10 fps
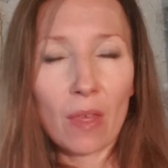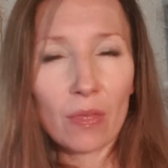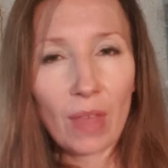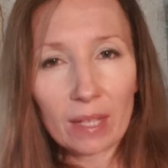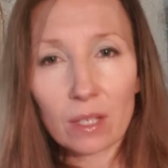
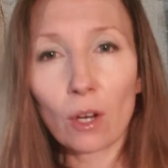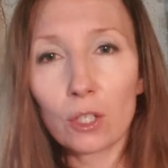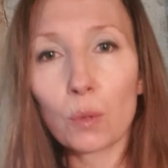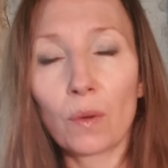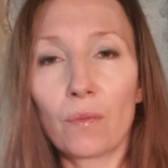That's going
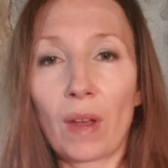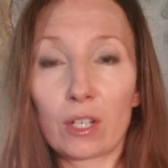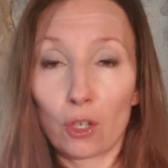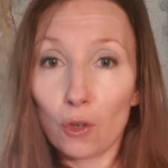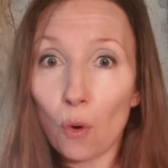to
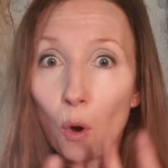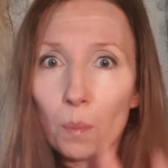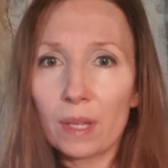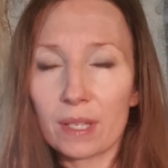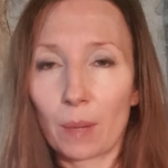affect your
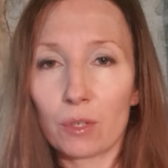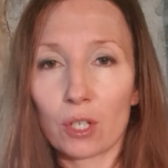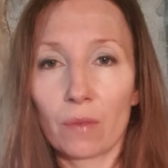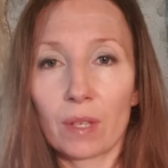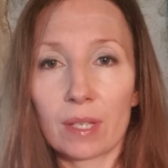perception
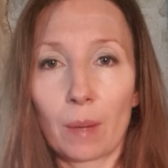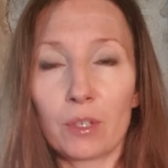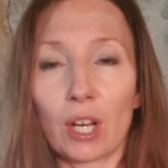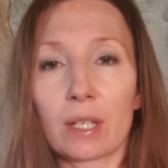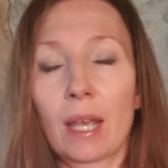of the
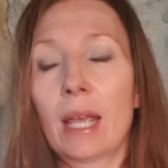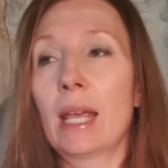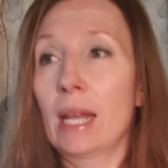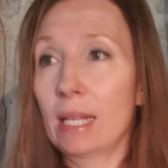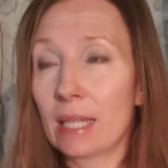subject.
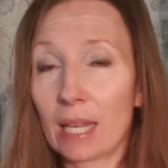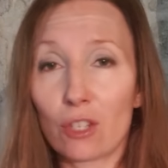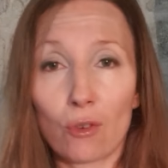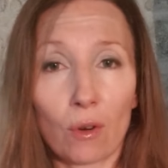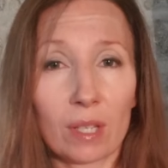Is there
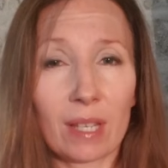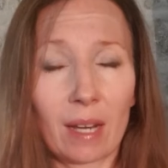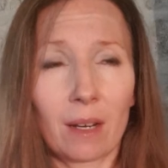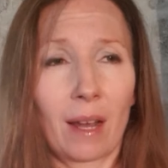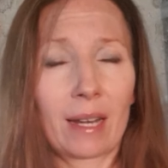strong
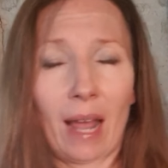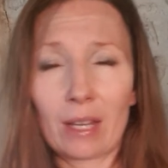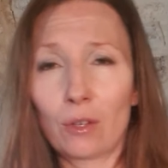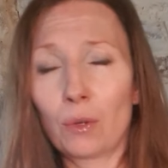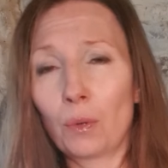sunlight? Are
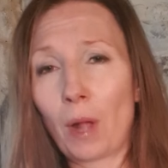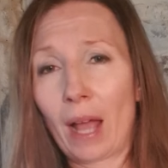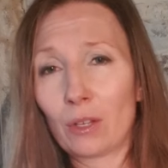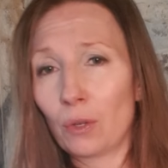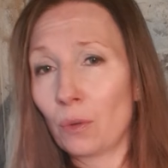
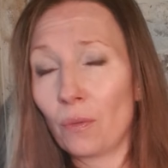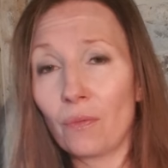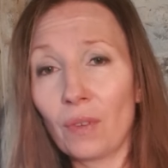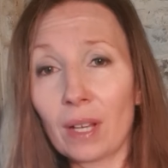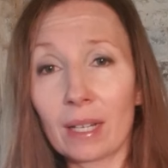you
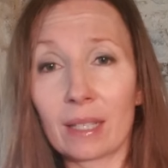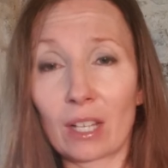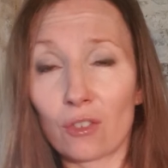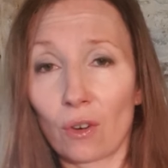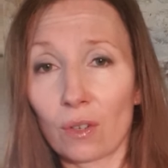feeling that
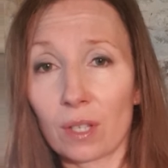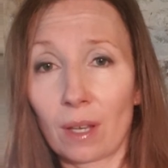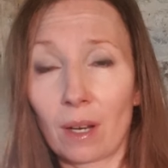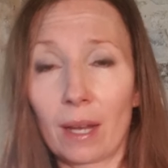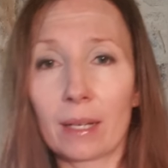strong
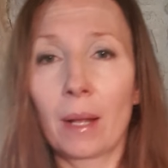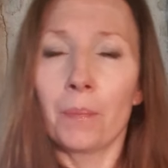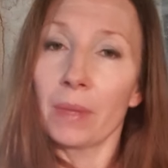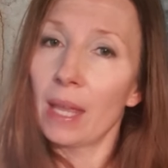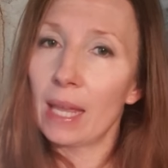sunlight?
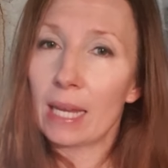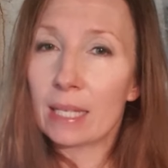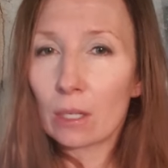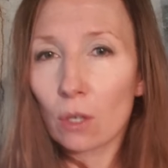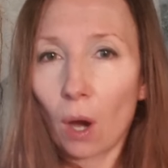Is
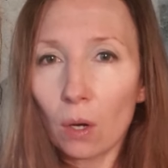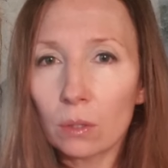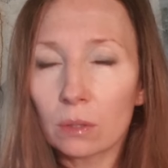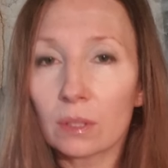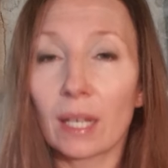it
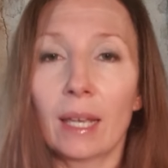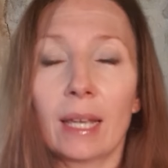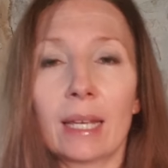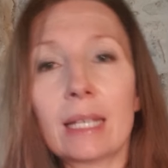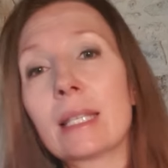cold?
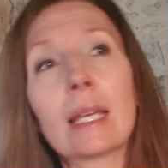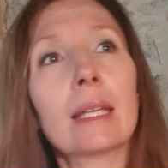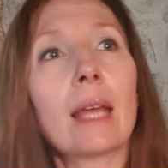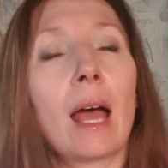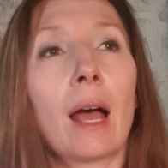Is
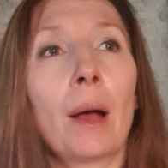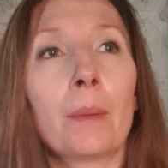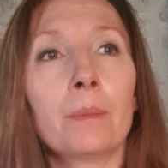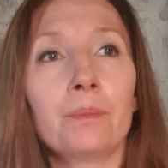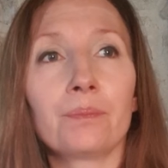it
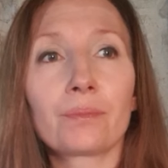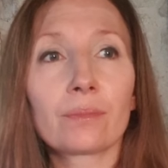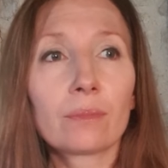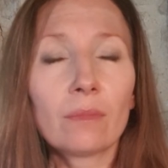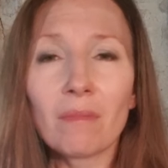
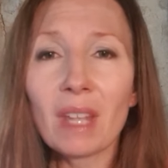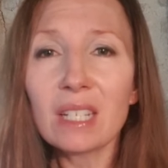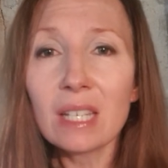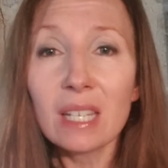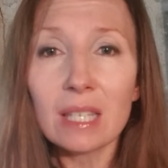
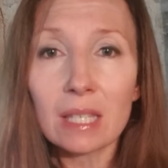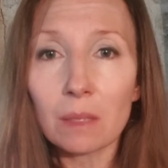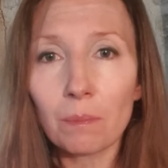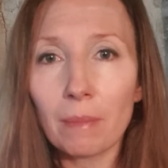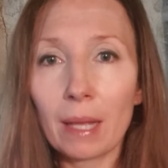does it
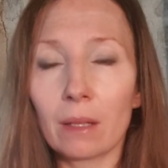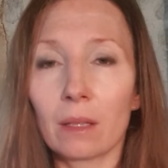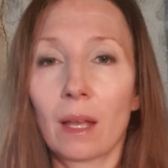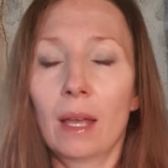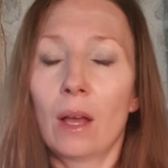
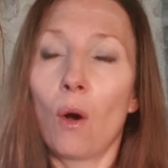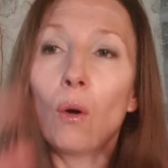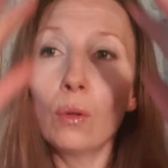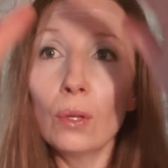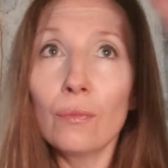smell?
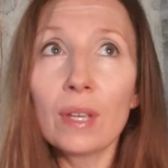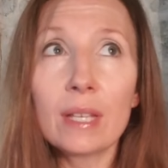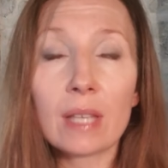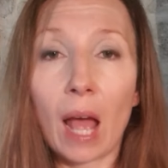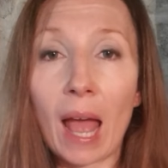All of
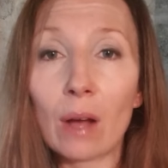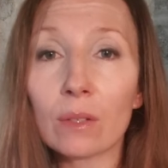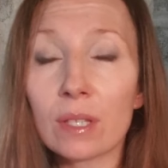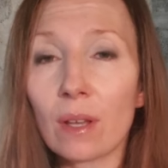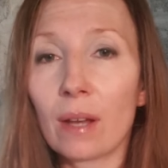these
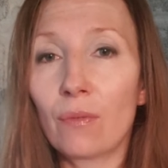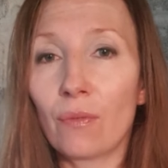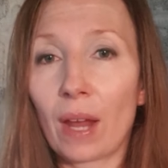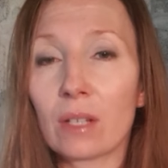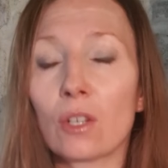outside
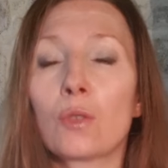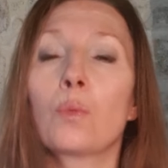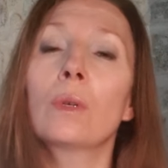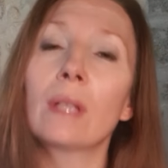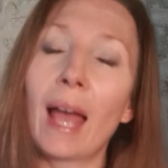factors
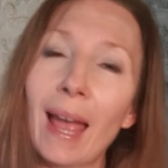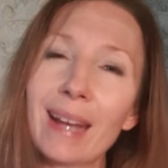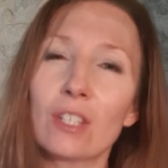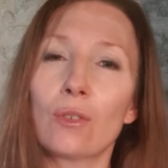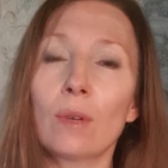will
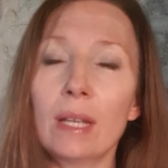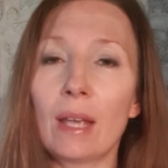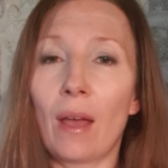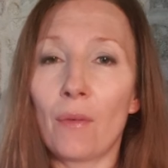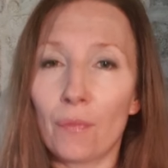actually
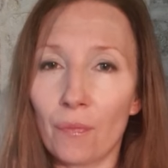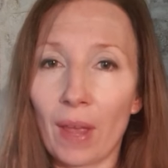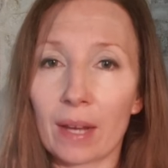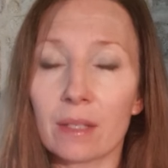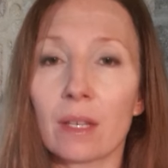
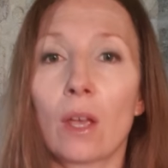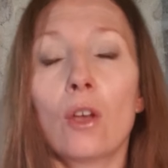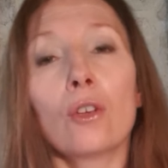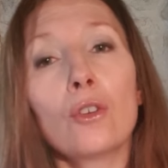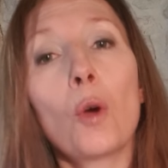affect
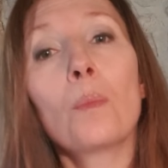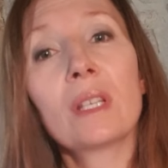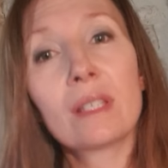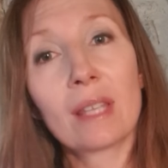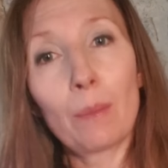your
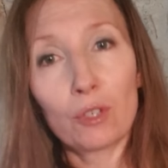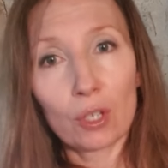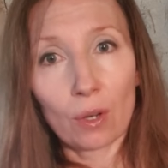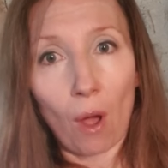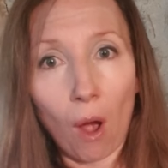
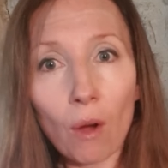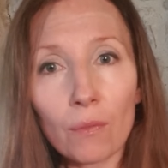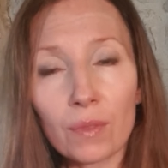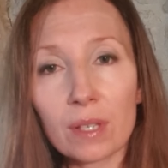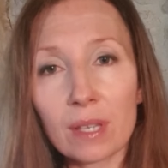perception
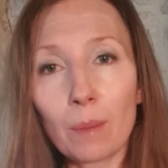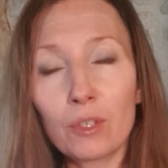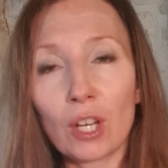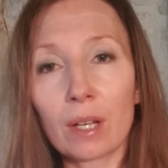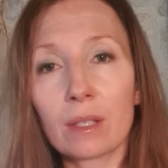of the
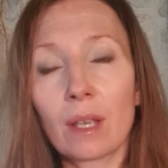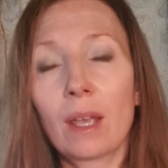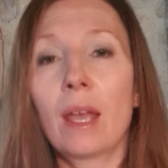subject.